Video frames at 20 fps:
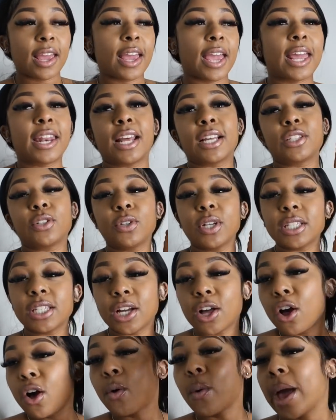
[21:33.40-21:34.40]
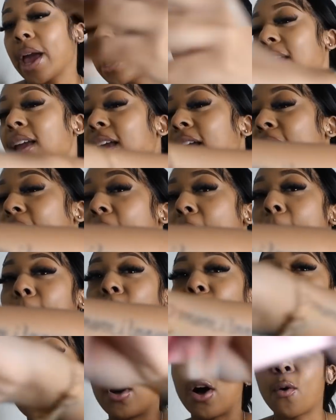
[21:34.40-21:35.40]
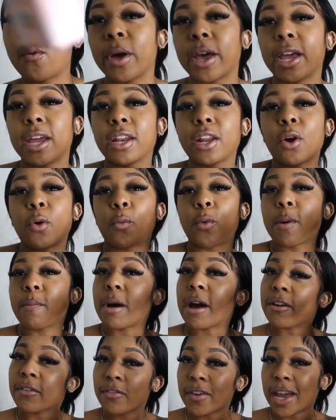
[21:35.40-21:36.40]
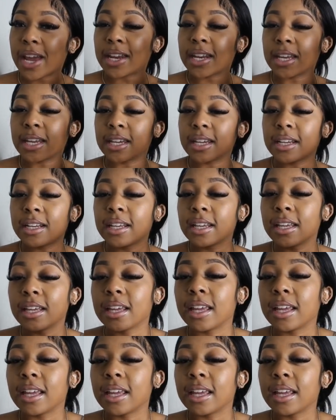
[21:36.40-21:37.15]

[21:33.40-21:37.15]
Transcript: And as soon as it go away, I'm going to go in with my Faded,